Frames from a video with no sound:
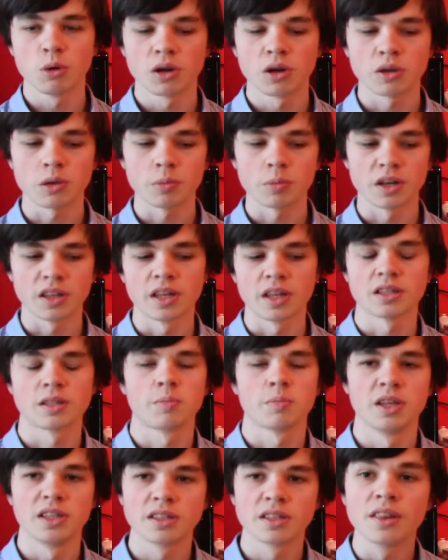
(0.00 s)
occupy that
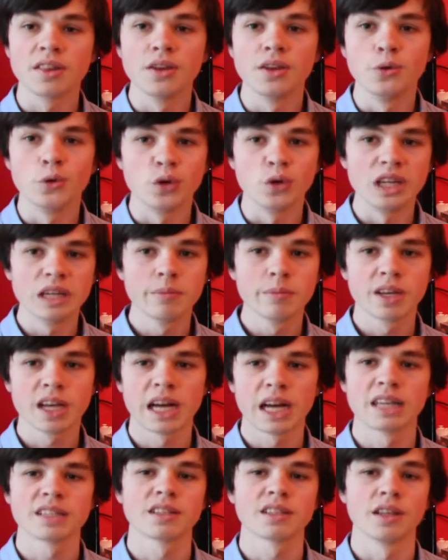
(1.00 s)
space that the
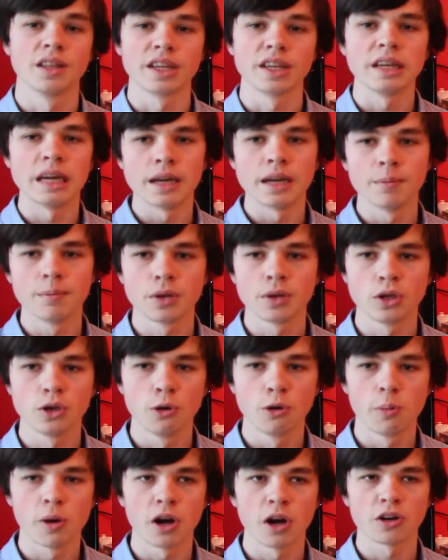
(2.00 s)
Dreamcast and the
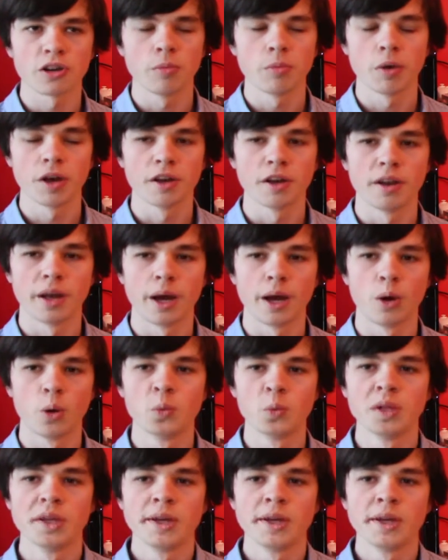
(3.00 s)
GameCube occupy now,